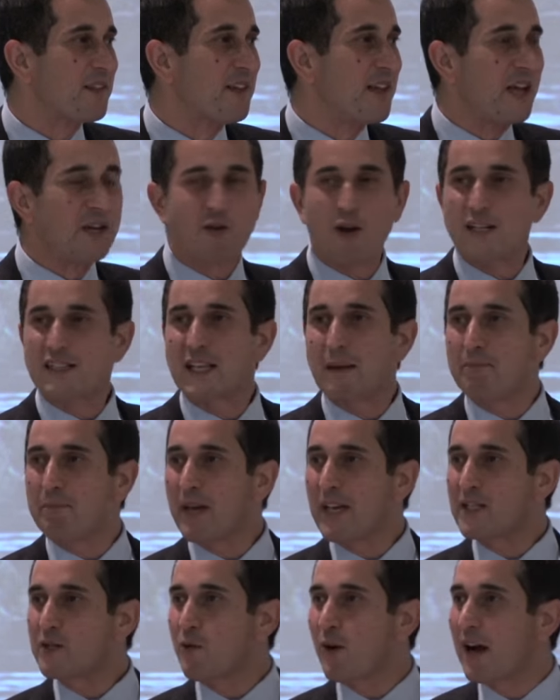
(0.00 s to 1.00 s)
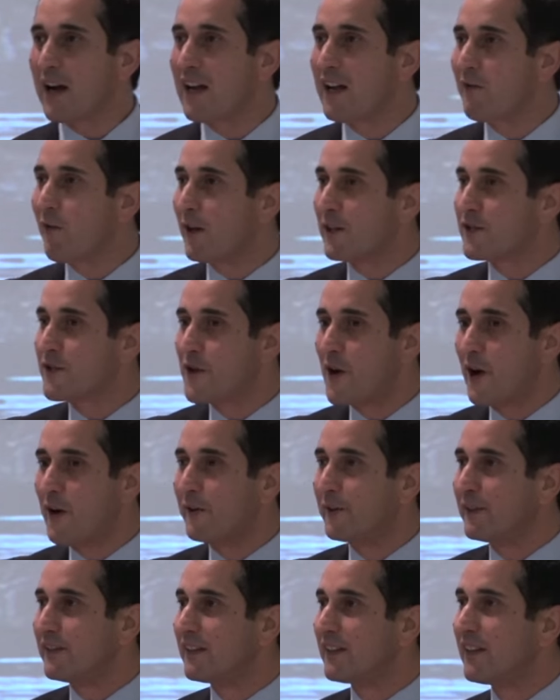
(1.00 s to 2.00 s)
It was the pit where he was thrown,
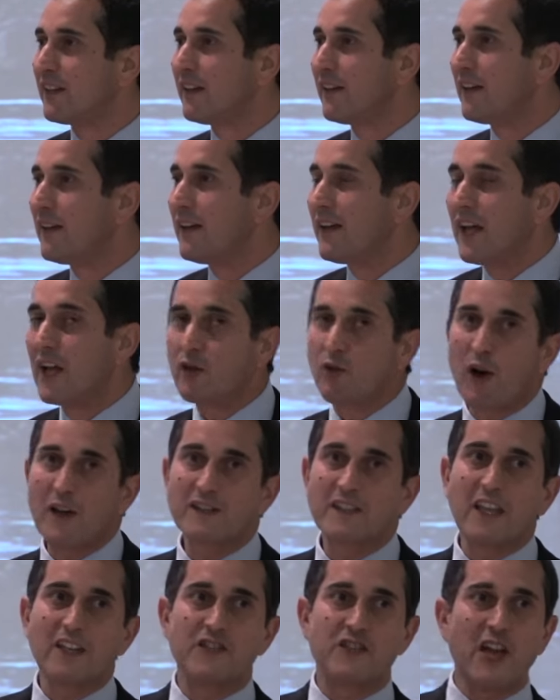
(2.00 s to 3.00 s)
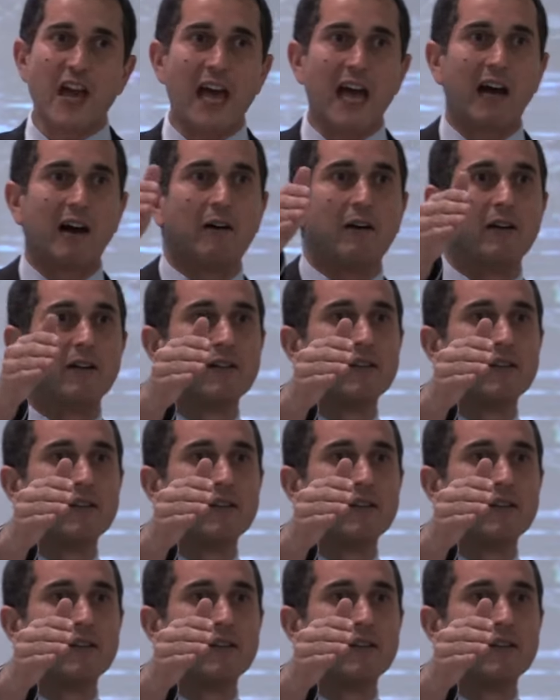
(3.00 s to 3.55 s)
it was the jail